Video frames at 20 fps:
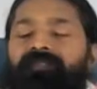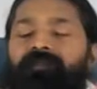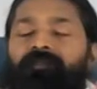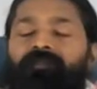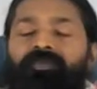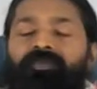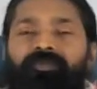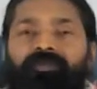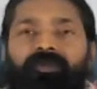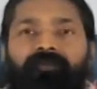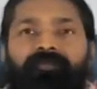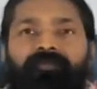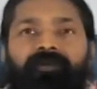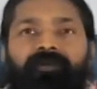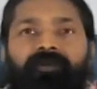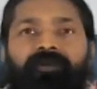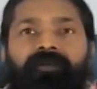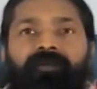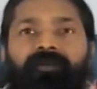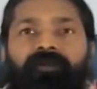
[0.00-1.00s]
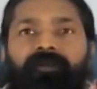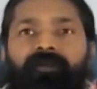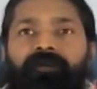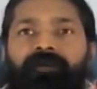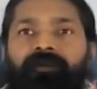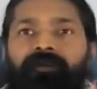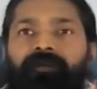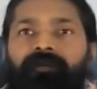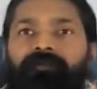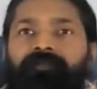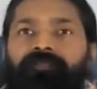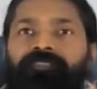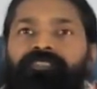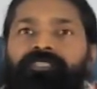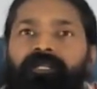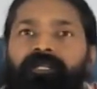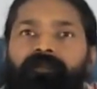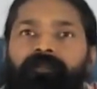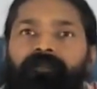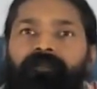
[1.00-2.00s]
some sort of
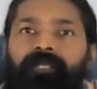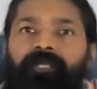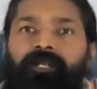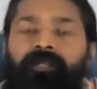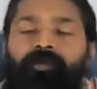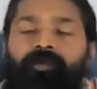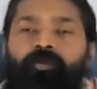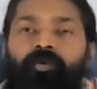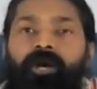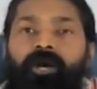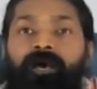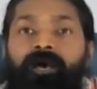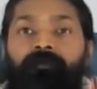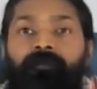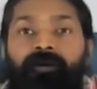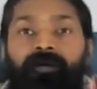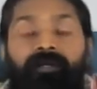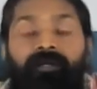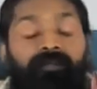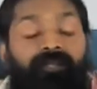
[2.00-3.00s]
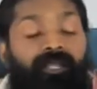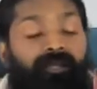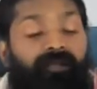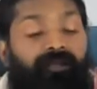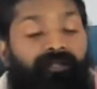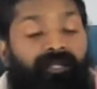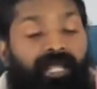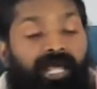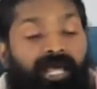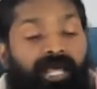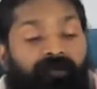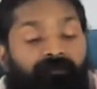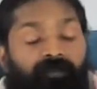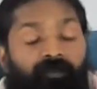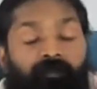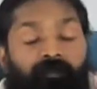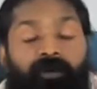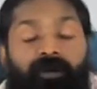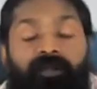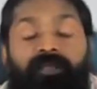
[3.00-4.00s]
channel that you have taken
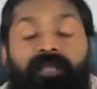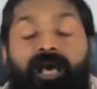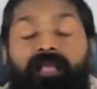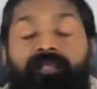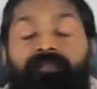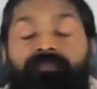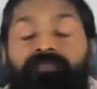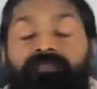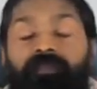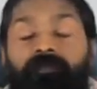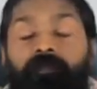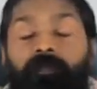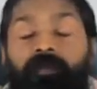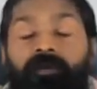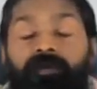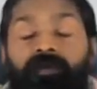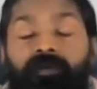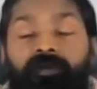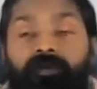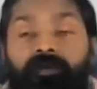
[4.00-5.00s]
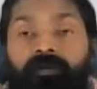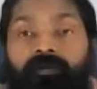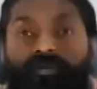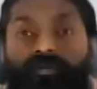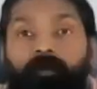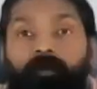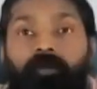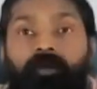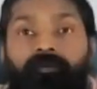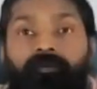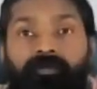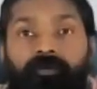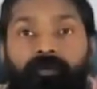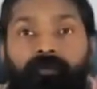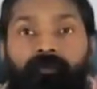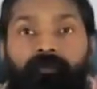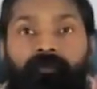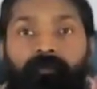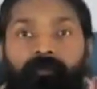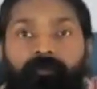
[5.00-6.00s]
everybody else's burden on top of
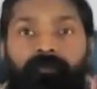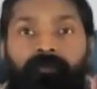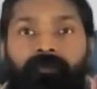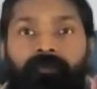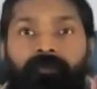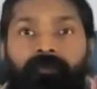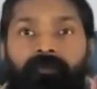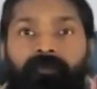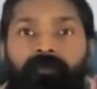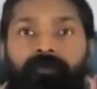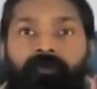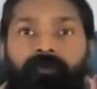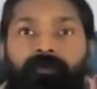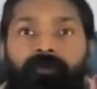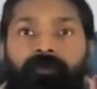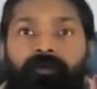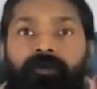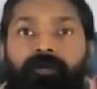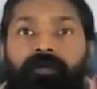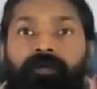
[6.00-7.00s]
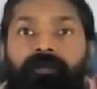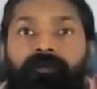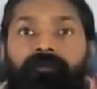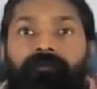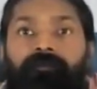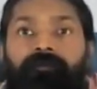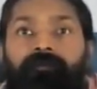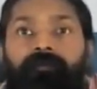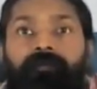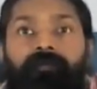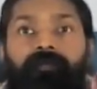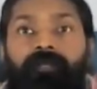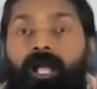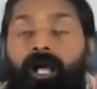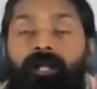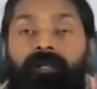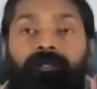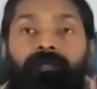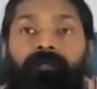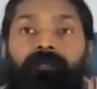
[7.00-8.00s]
you. It's
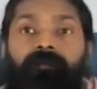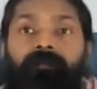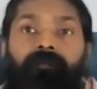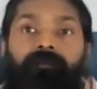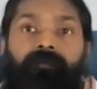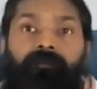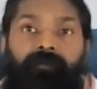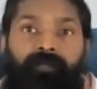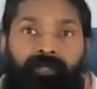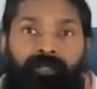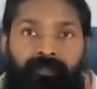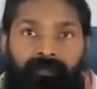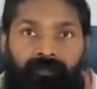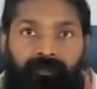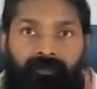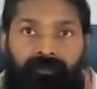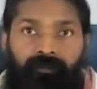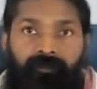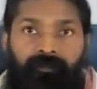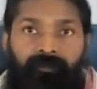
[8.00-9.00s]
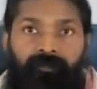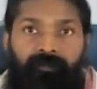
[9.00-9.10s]
not needed.